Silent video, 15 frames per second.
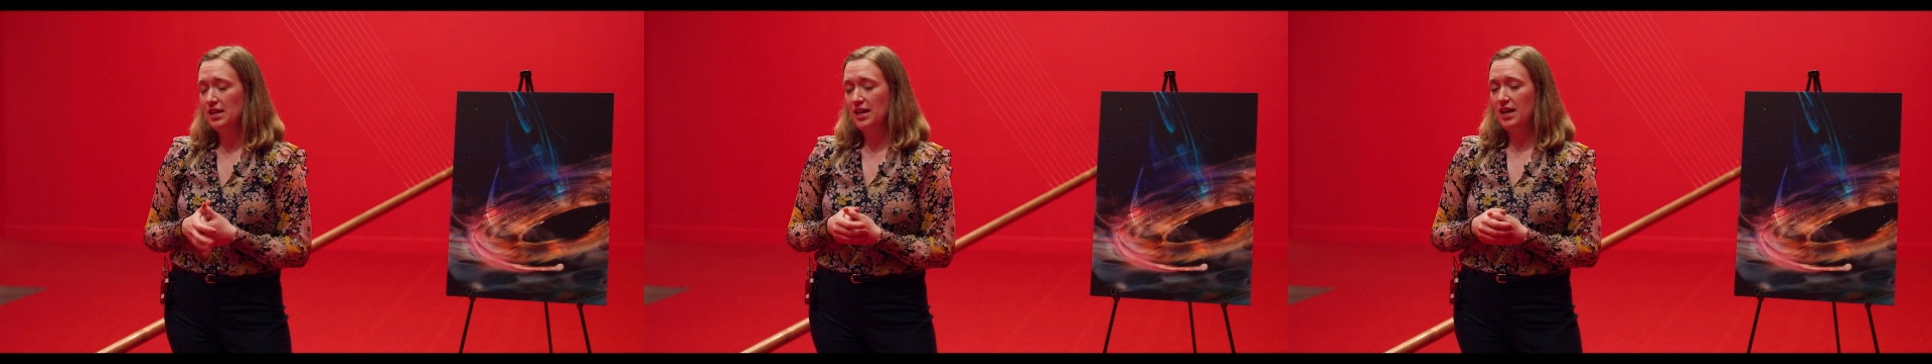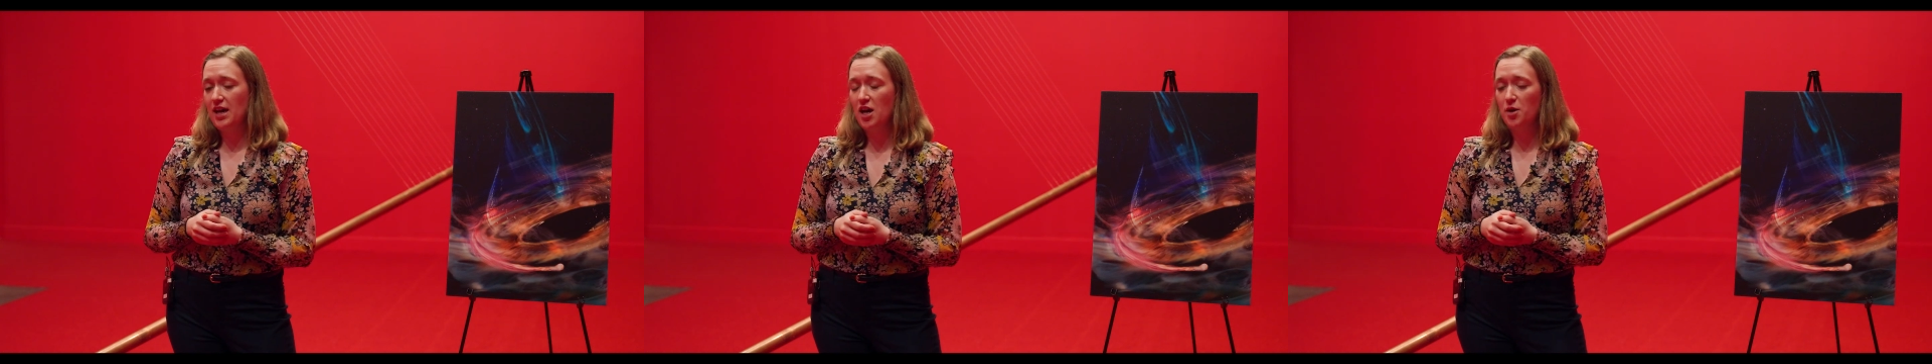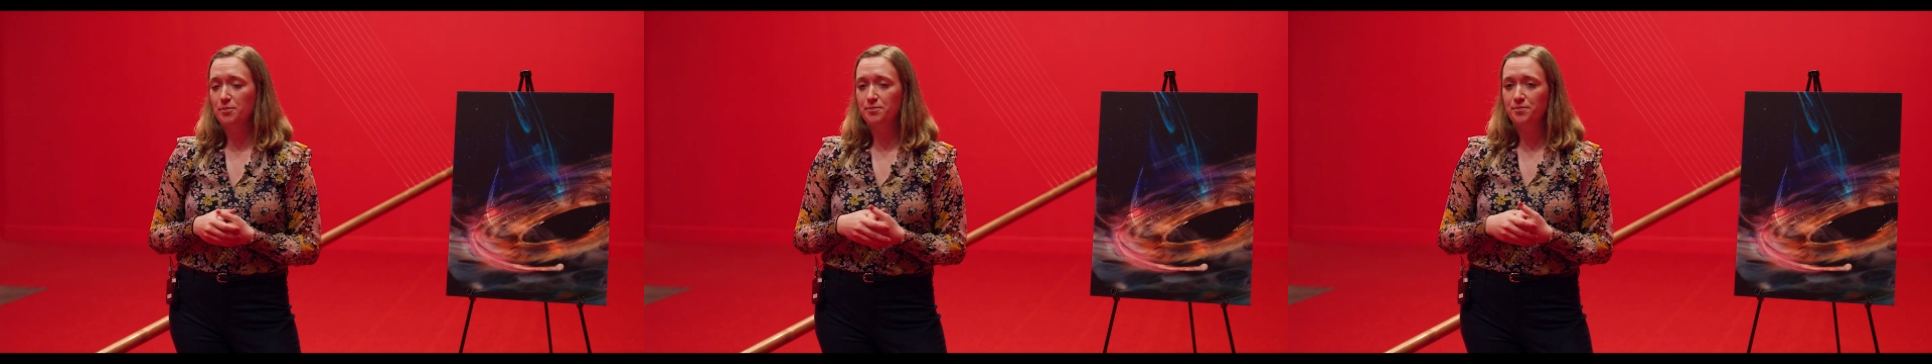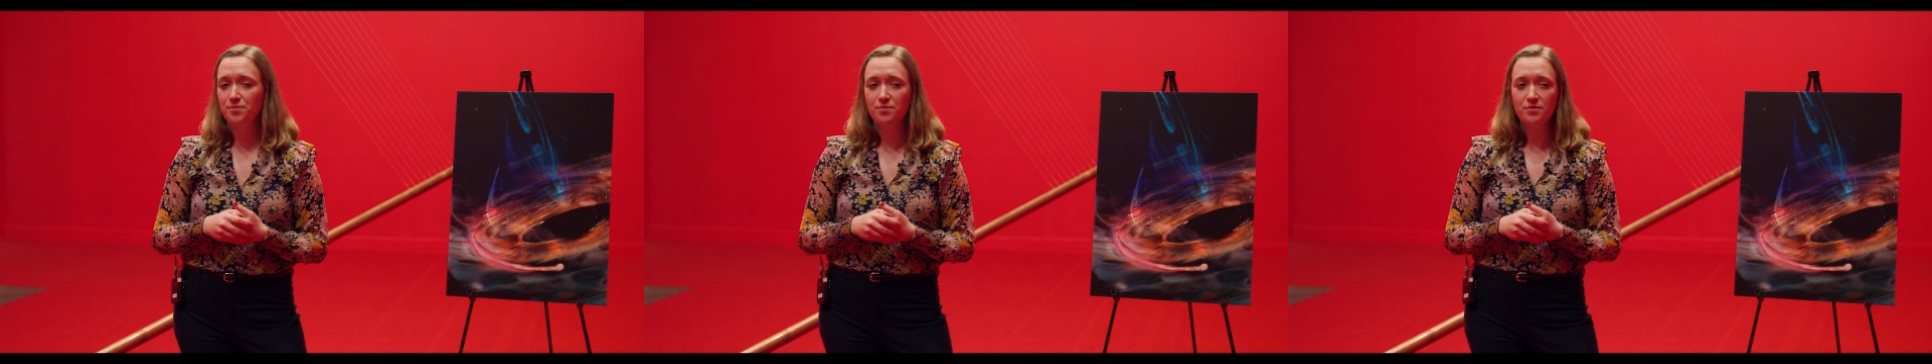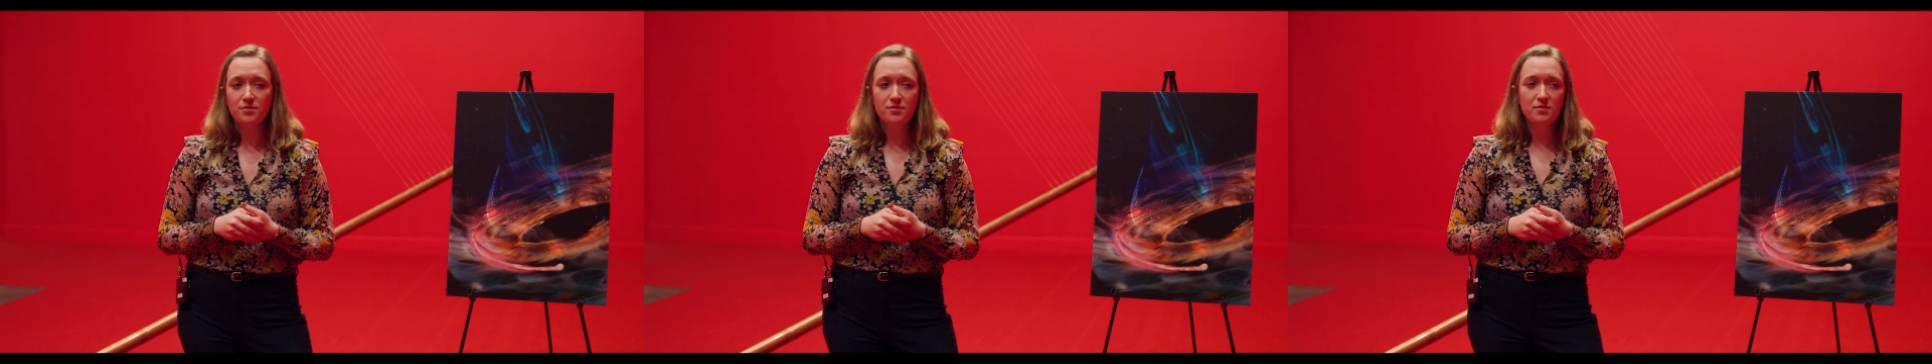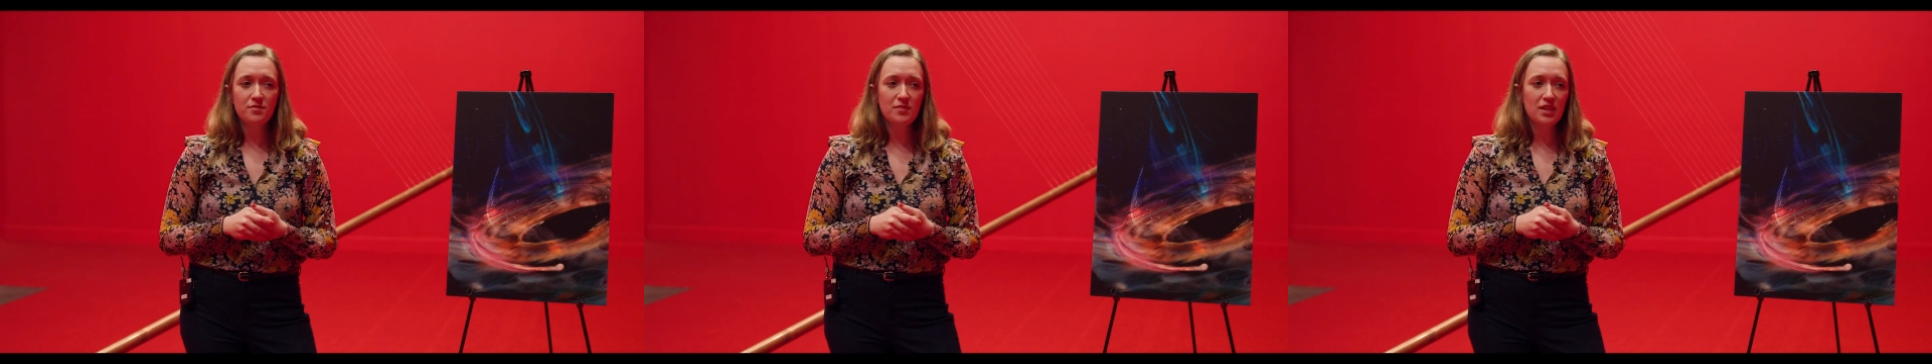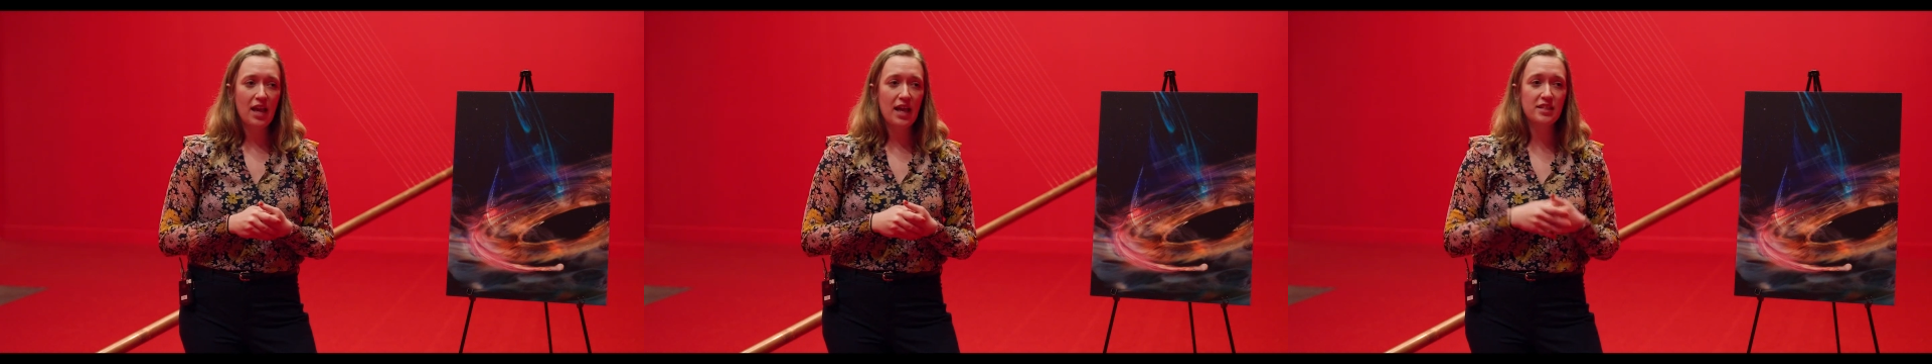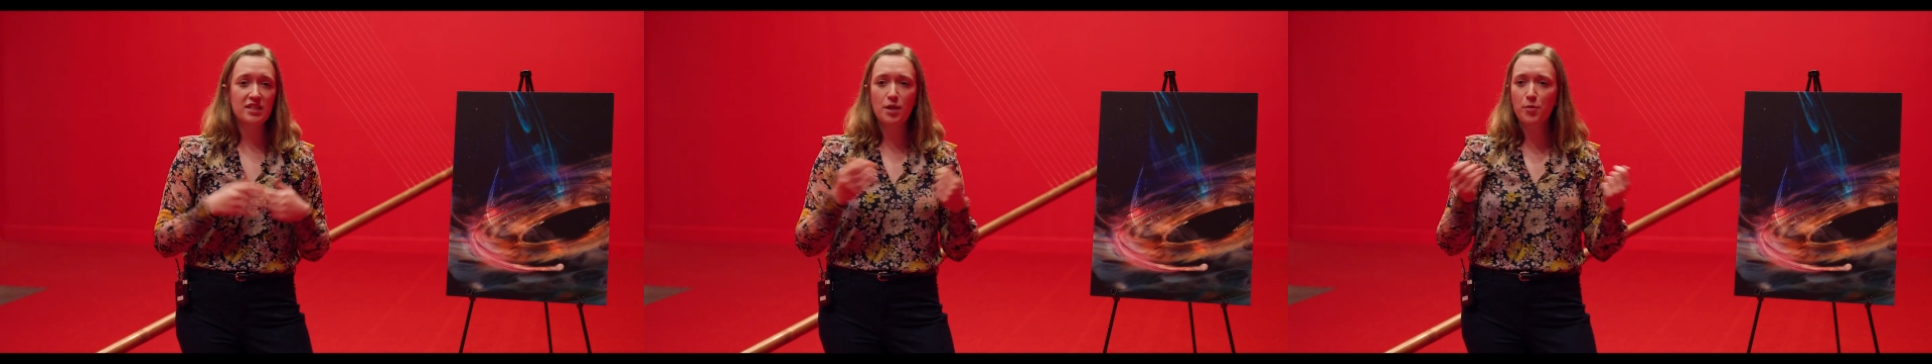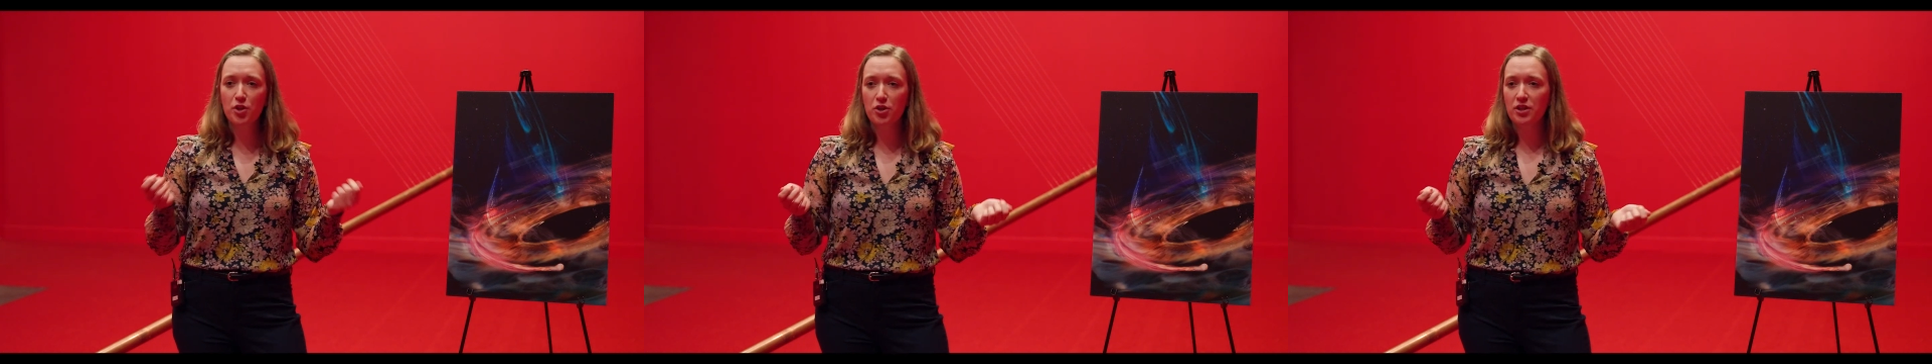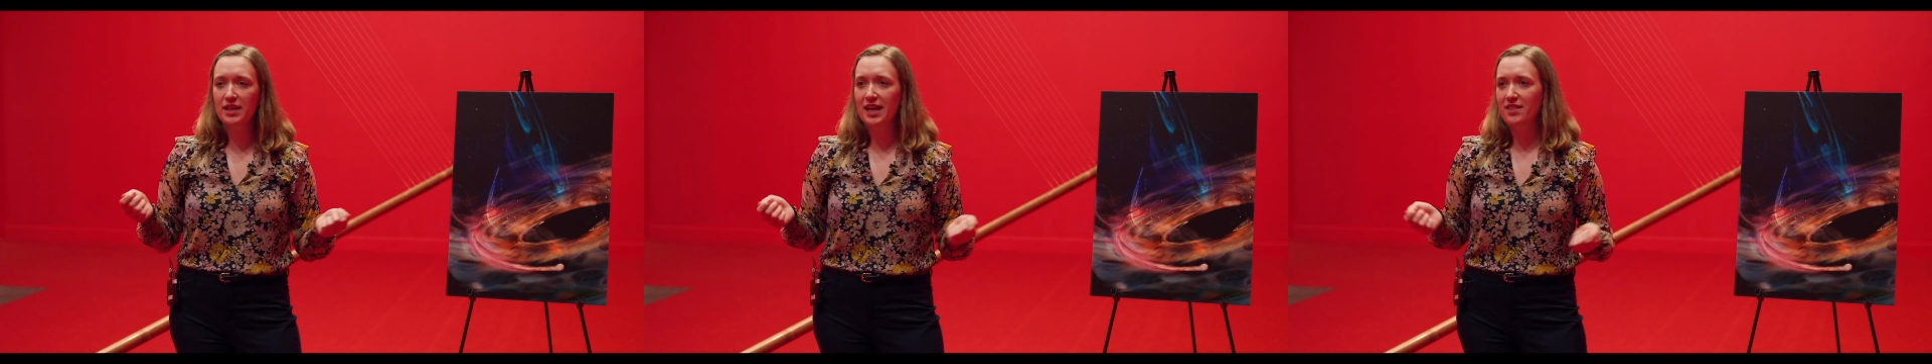And
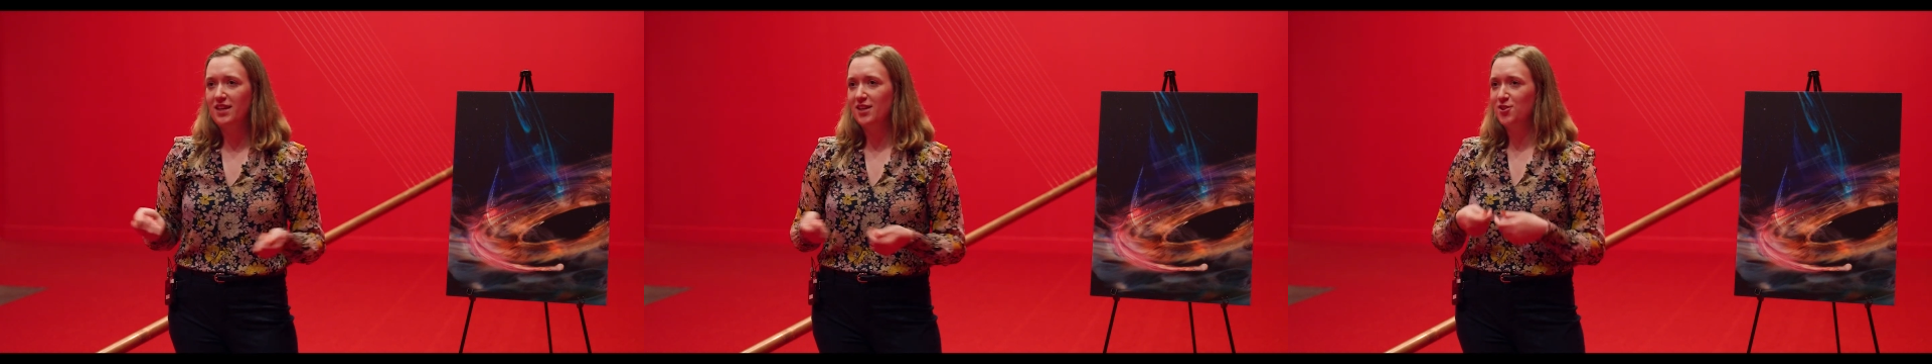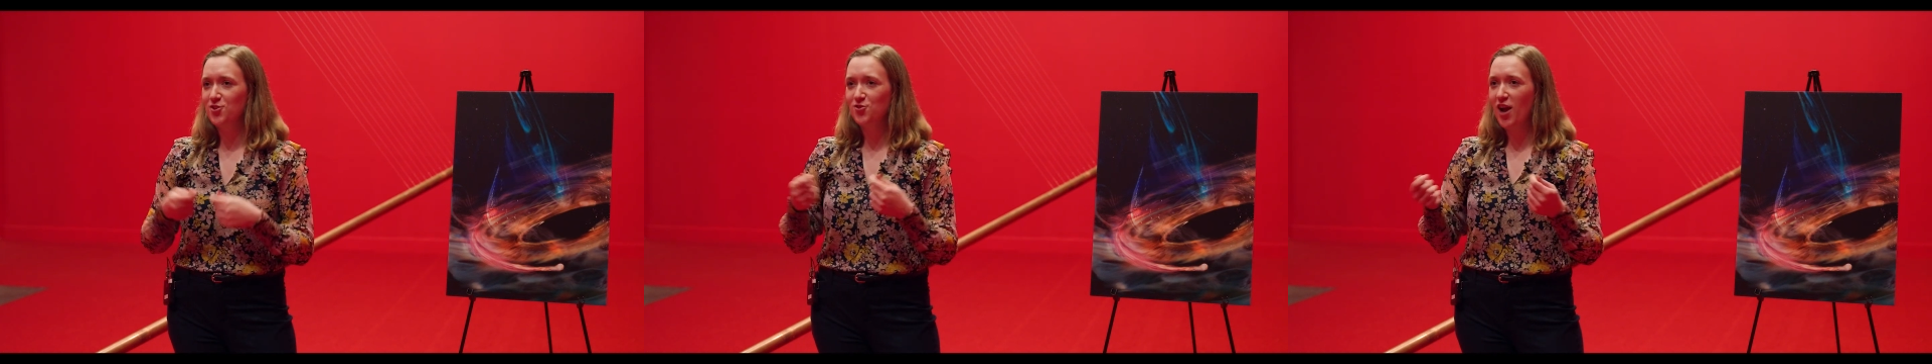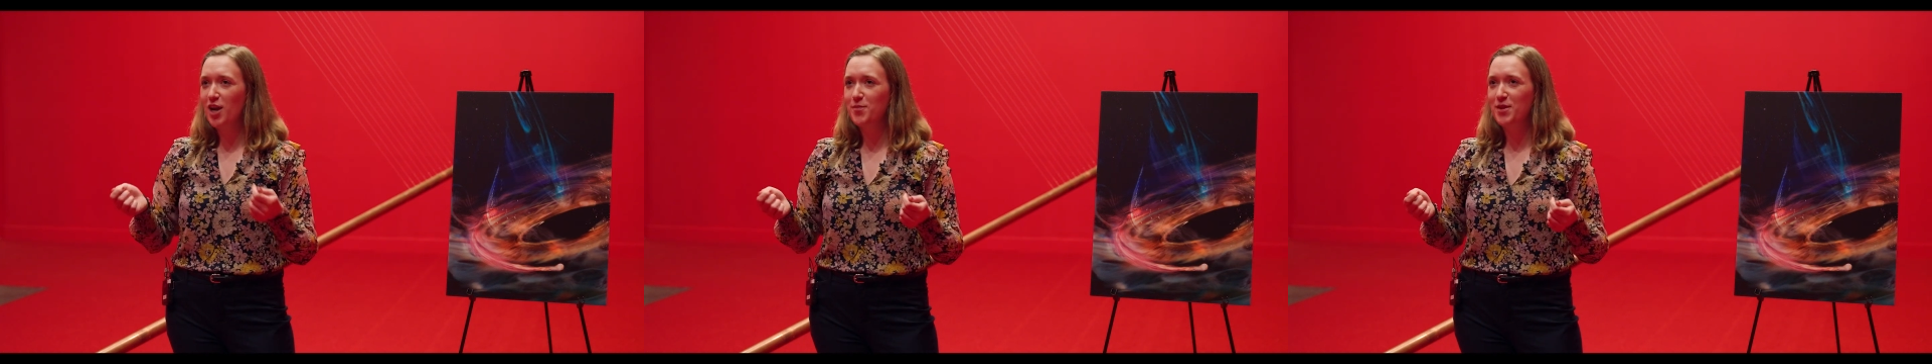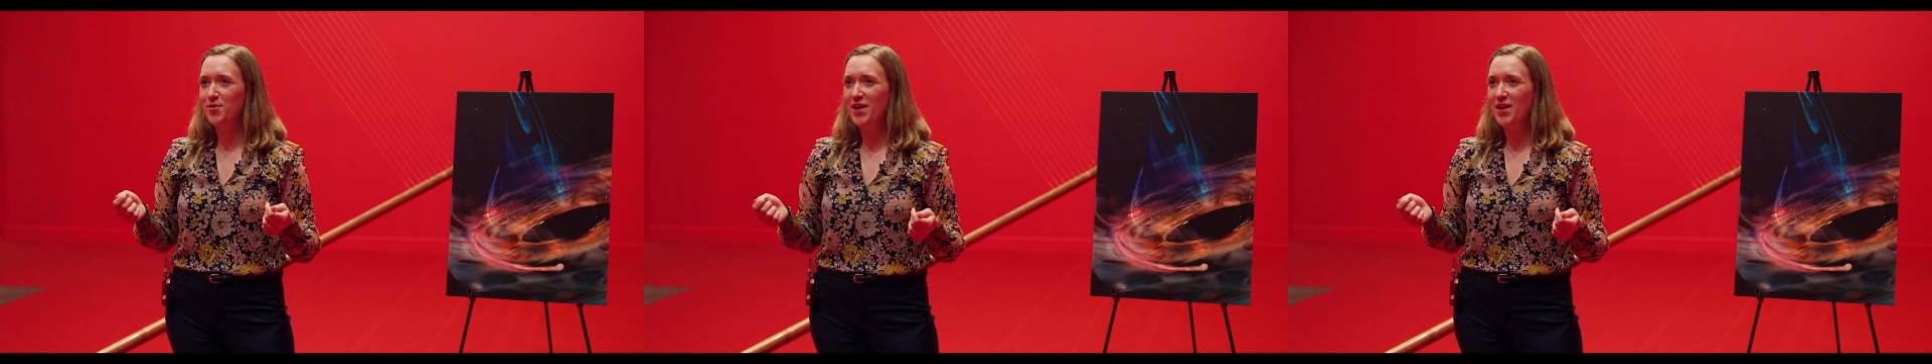similarly, I think in astronomy,